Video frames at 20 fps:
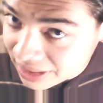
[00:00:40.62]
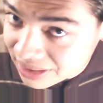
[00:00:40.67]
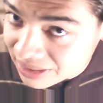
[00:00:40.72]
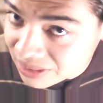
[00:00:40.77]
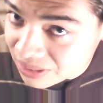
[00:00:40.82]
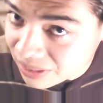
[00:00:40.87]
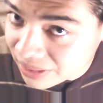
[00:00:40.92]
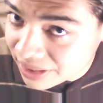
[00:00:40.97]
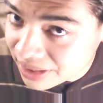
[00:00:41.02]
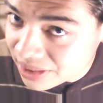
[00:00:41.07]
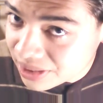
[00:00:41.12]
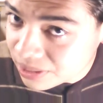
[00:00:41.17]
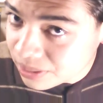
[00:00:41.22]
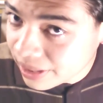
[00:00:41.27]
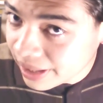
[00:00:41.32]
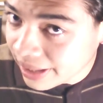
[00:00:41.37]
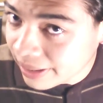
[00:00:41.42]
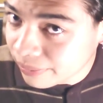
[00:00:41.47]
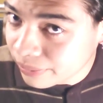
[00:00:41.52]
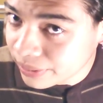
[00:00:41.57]
That's the only issue
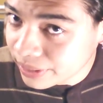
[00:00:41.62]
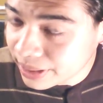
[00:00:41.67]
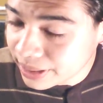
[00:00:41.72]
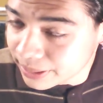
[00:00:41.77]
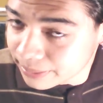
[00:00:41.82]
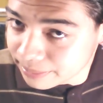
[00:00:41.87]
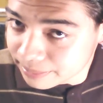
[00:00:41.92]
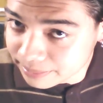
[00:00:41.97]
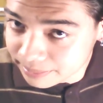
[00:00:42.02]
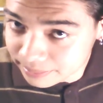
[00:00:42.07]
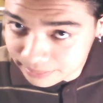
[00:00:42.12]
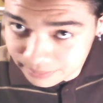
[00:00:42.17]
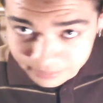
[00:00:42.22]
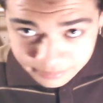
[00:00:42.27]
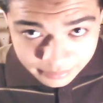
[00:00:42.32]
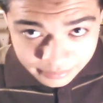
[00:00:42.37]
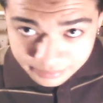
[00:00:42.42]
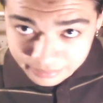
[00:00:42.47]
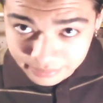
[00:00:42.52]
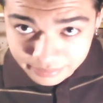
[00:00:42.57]
I have with it,
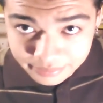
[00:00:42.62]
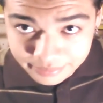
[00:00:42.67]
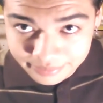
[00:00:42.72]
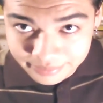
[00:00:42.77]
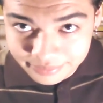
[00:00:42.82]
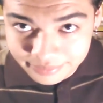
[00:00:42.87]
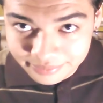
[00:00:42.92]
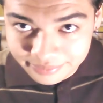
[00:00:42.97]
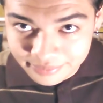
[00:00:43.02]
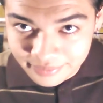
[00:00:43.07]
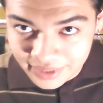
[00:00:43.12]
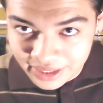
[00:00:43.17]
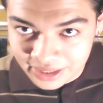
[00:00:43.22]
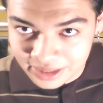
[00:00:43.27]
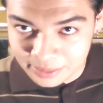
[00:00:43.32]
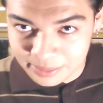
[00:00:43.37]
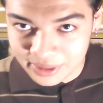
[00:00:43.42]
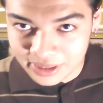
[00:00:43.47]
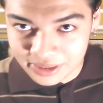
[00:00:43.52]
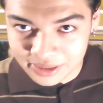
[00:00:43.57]

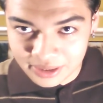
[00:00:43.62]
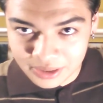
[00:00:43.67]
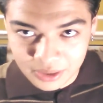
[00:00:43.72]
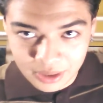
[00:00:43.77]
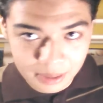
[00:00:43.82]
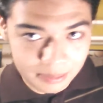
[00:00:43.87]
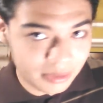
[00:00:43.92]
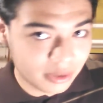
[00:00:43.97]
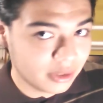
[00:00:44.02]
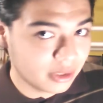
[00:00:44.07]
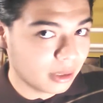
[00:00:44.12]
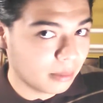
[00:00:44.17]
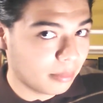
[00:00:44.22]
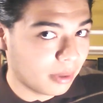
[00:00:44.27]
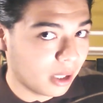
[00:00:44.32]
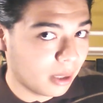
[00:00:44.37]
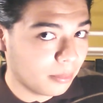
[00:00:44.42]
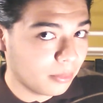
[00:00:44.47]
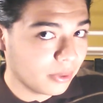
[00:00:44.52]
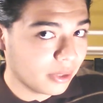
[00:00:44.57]
is because I tried building a
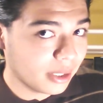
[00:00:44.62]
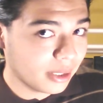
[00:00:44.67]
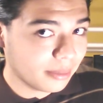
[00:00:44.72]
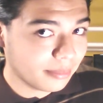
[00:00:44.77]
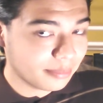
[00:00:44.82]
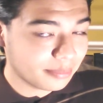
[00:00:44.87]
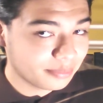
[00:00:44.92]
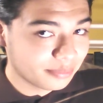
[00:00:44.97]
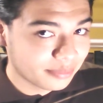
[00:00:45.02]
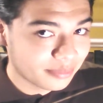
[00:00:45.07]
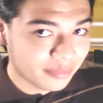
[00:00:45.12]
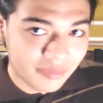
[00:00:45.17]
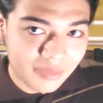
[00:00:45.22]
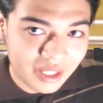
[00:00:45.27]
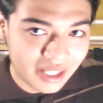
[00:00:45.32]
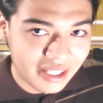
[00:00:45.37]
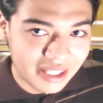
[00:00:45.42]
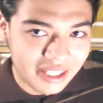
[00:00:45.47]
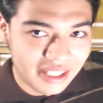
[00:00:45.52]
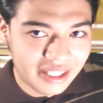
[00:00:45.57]
pomp with it.
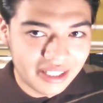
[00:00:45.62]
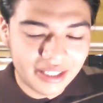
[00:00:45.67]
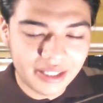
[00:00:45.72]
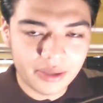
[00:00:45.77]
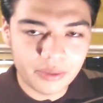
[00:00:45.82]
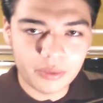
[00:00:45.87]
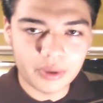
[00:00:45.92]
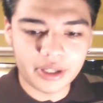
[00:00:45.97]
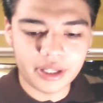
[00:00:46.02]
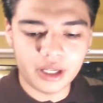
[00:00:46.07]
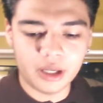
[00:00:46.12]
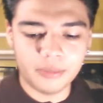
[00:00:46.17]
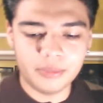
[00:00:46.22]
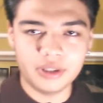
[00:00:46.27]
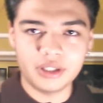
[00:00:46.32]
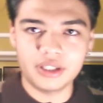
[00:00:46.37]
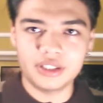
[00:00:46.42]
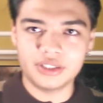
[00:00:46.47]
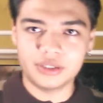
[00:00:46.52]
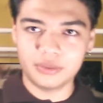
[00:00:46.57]
It didn't work out
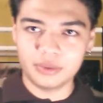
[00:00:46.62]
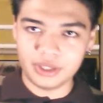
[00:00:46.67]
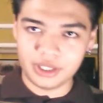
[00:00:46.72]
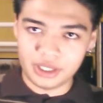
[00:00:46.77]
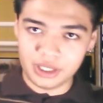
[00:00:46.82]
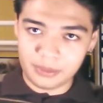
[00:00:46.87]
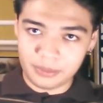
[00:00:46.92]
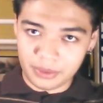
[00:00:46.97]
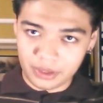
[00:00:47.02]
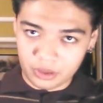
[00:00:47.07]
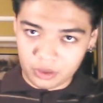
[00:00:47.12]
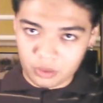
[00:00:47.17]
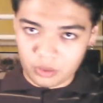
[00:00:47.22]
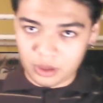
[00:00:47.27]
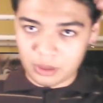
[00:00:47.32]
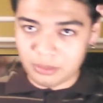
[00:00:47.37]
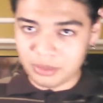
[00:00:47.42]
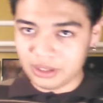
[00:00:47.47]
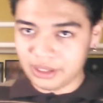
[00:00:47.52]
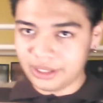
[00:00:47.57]
because it would keep on
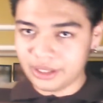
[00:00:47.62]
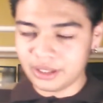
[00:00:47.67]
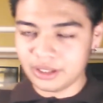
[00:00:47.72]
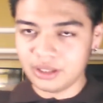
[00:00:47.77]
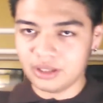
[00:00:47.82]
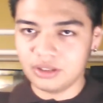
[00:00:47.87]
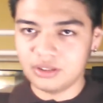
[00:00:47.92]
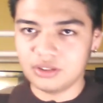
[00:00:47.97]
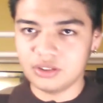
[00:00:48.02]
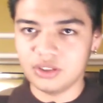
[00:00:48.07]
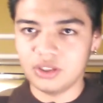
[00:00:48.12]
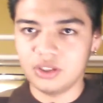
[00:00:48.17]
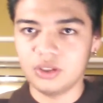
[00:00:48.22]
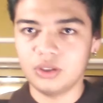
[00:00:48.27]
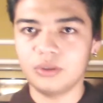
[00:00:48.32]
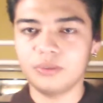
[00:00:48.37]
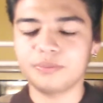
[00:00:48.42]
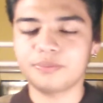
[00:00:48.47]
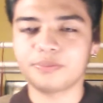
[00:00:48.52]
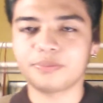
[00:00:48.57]
crumbling.
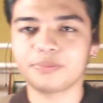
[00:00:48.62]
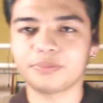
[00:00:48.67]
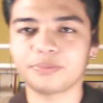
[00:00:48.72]
So